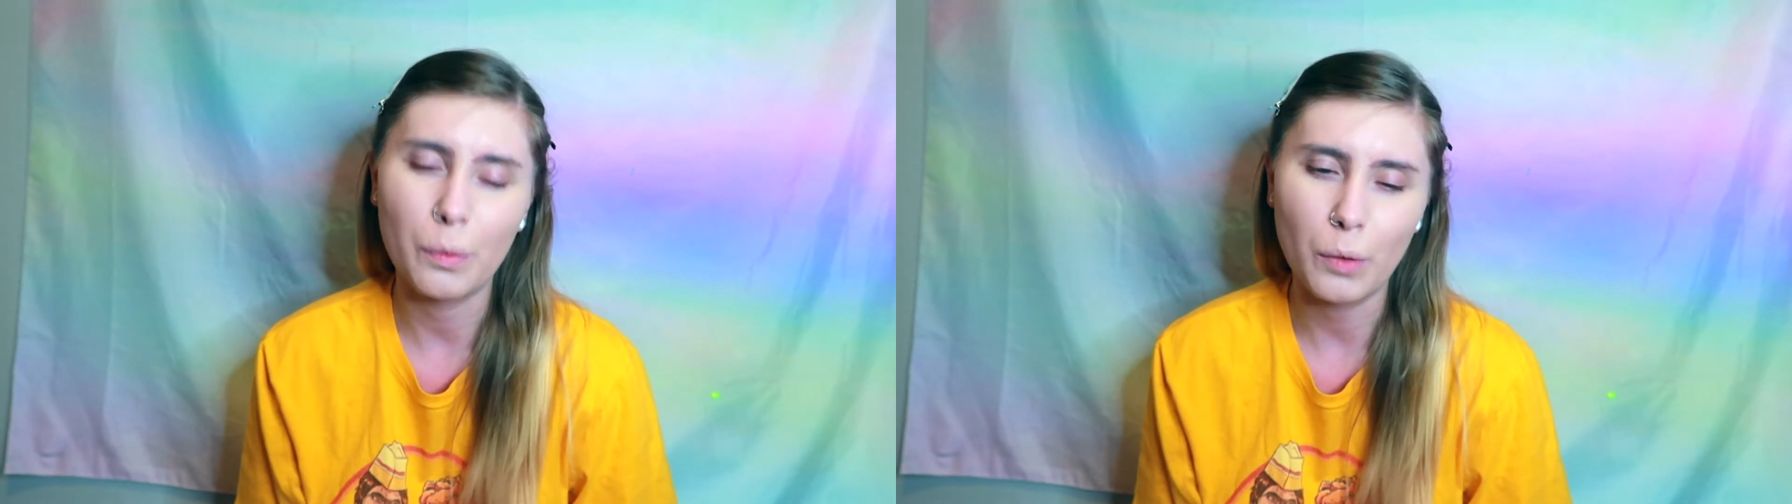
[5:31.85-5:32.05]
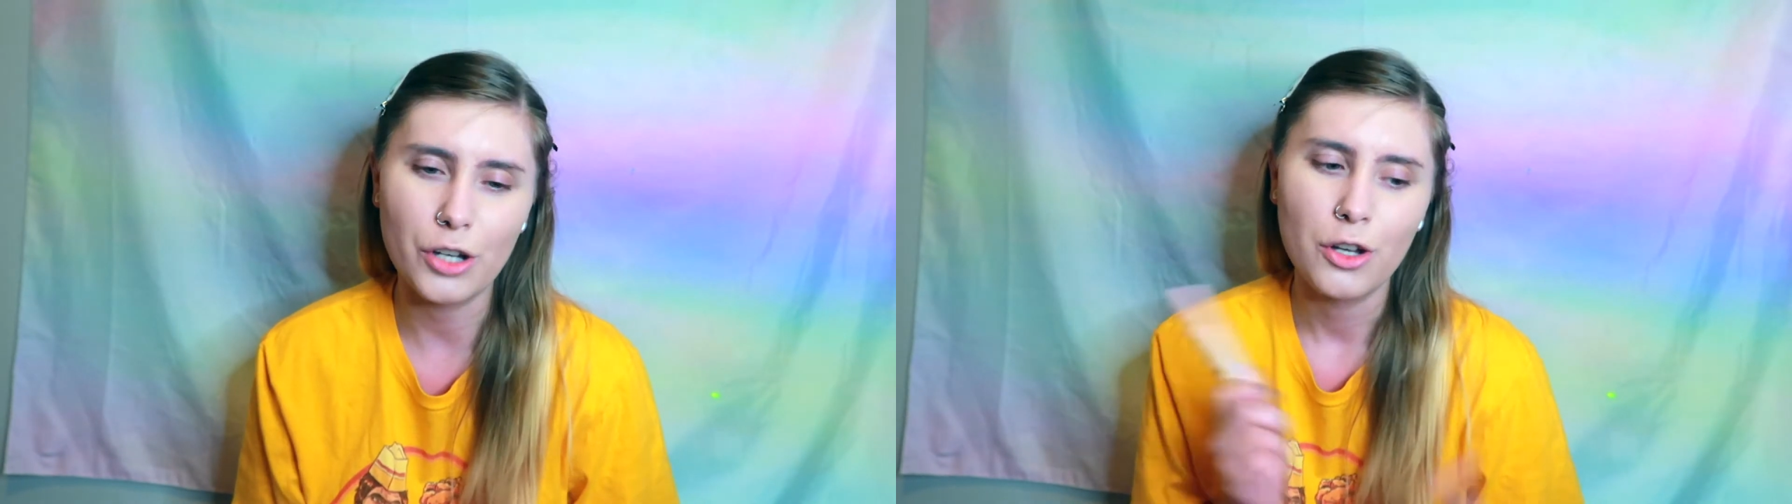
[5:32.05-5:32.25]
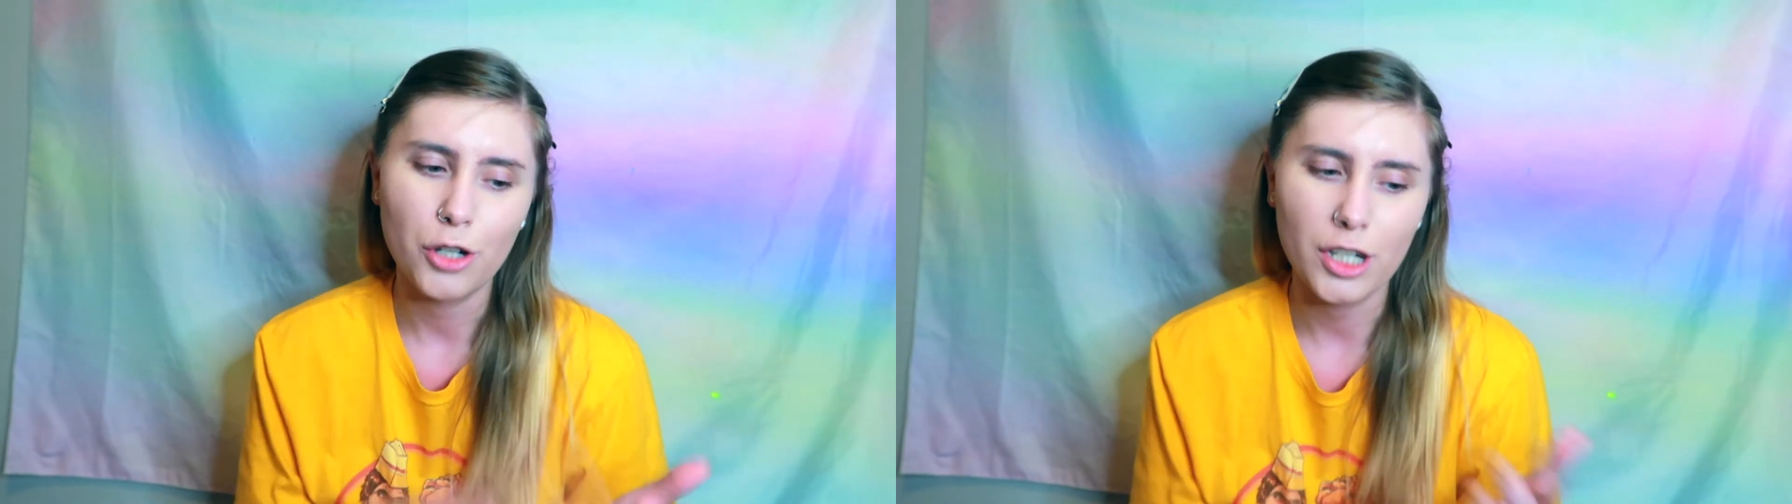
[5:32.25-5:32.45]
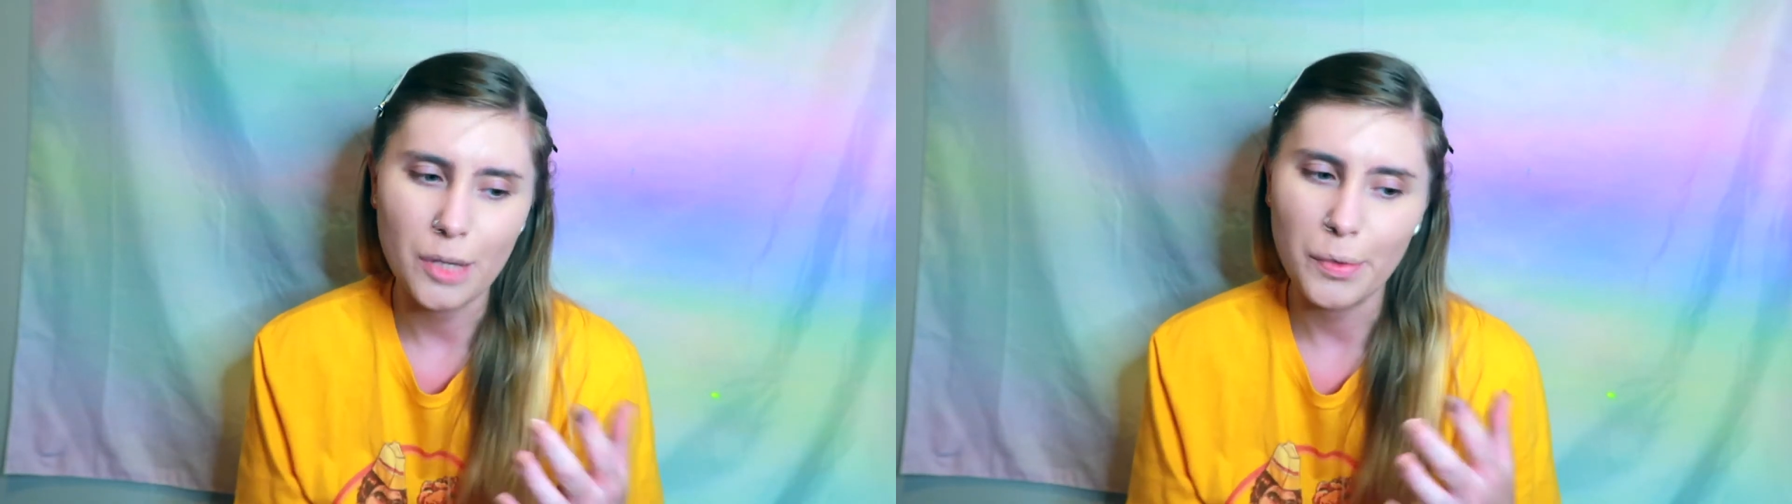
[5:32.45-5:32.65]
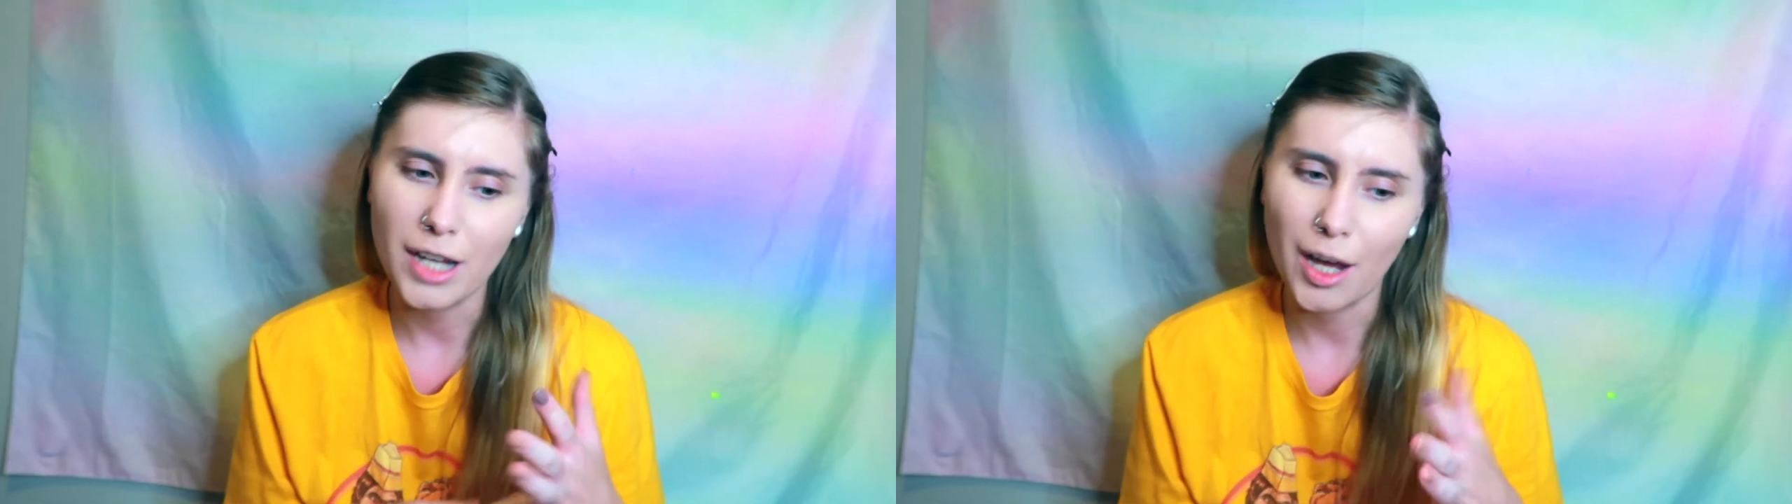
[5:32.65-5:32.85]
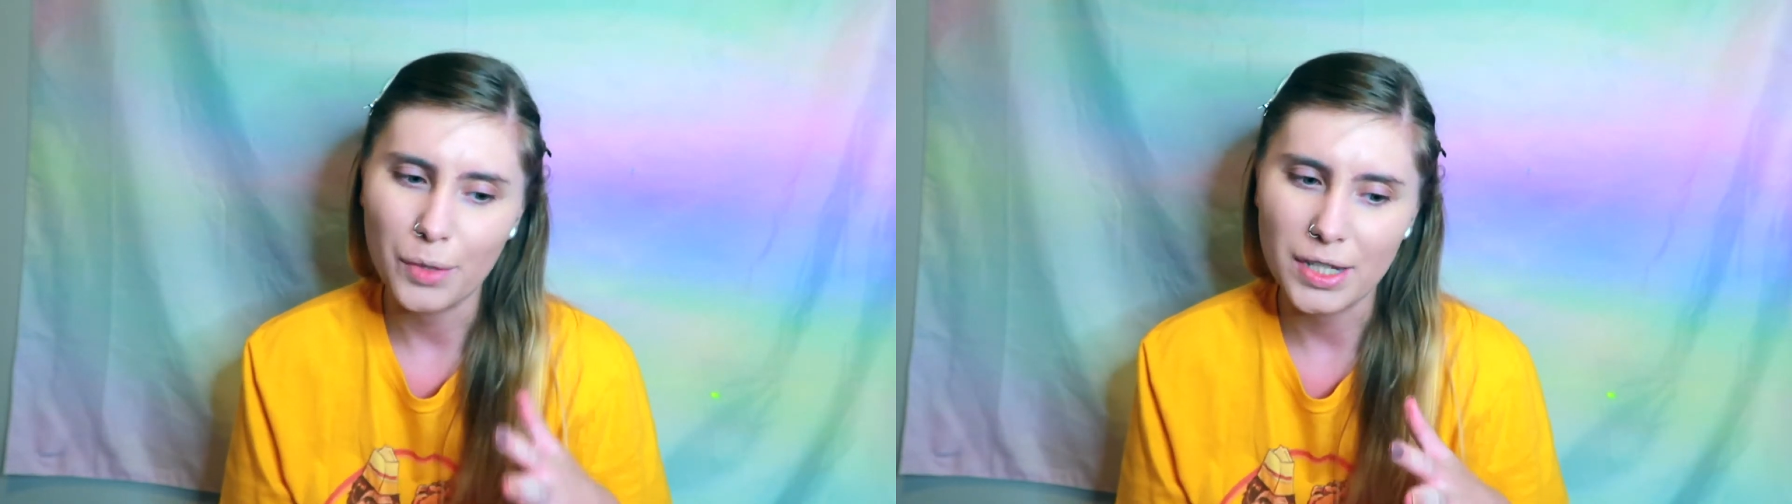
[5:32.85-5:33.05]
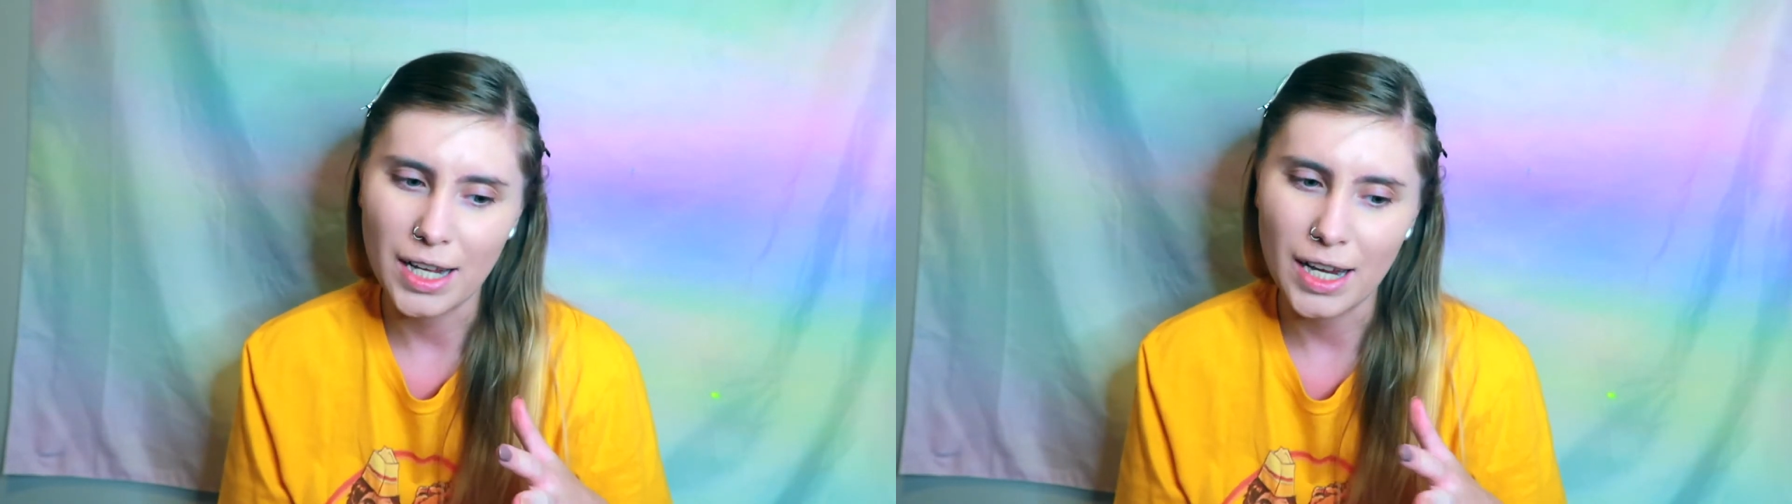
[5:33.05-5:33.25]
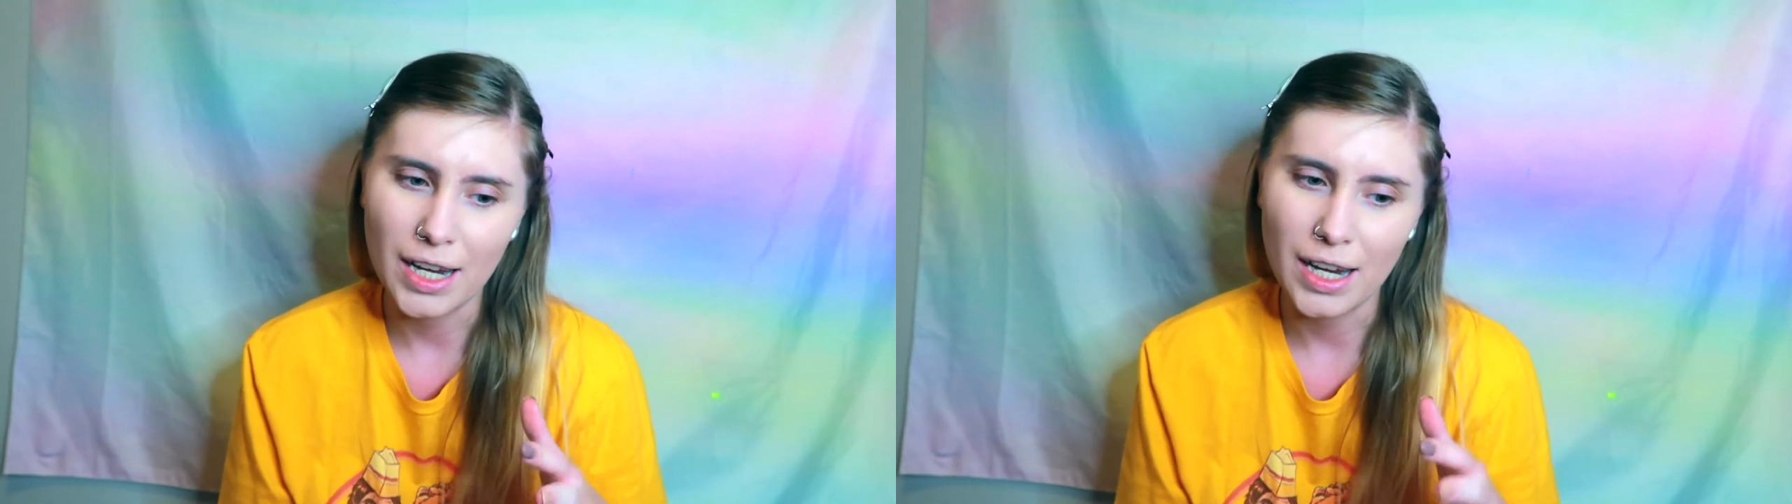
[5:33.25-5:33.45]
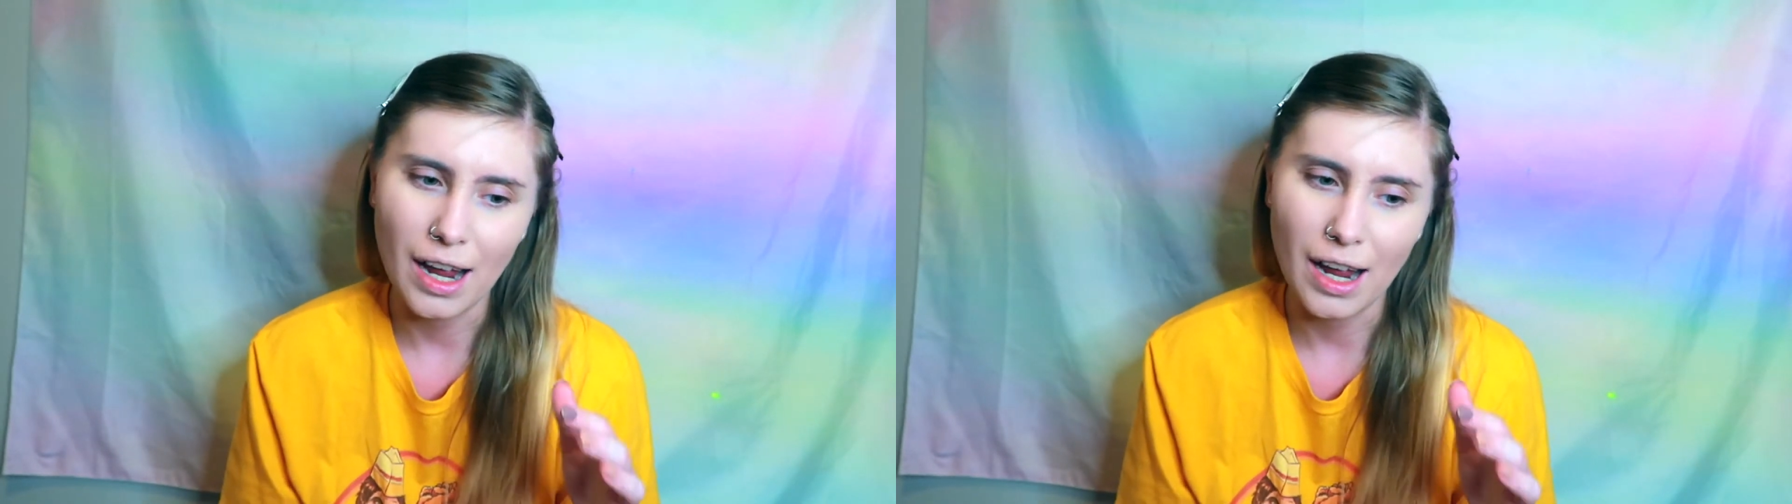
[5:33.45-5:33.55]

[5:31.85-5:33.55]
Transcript: which Trixie was in,